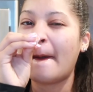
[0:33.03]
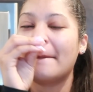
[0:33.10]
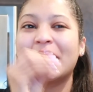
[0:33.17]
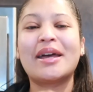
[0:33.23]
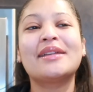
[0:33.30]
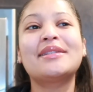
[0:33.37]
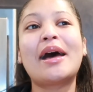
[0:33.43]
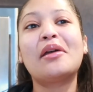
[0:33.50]

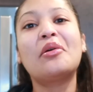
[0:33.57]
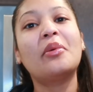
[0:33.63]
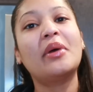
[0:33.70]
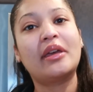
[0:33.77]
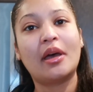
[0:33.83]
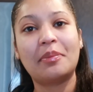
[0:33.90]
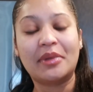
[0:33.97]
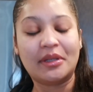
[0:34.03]
Because I don't wake
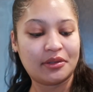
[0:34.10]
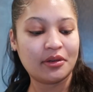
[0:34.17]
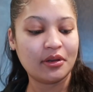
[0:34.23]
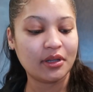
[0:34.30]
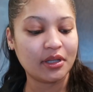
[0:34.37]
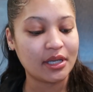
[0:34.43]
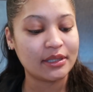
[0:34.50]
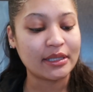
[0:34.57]
up this
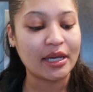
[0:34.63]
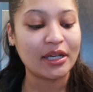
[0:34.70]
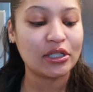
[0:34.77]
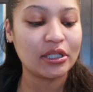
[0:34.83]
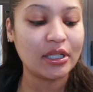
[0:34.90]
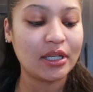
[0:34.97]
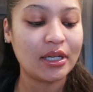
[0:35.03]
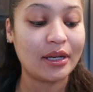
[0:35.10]
early. It's
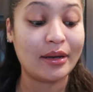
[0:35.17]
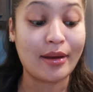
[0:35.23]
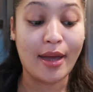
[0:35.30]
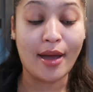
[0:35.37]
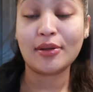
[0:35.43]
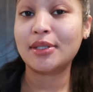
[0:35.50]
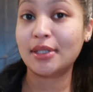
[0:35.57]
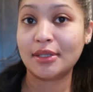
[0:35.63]
actually
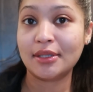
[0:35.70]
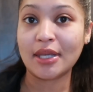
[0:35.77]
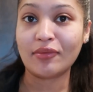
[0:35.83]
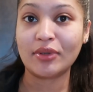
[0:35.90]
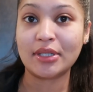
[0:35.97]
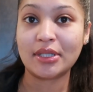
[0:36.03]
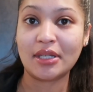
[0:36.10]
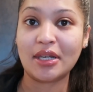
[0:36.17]
now
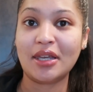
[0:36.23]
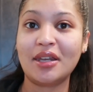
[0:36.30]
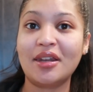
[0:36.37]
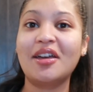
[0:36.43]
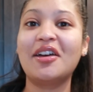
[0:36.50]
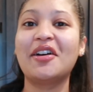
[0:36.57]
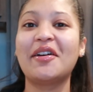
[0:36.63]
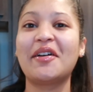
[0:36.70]

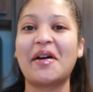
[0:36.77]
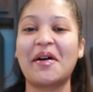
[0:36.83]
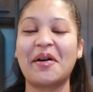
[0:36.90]
10:17,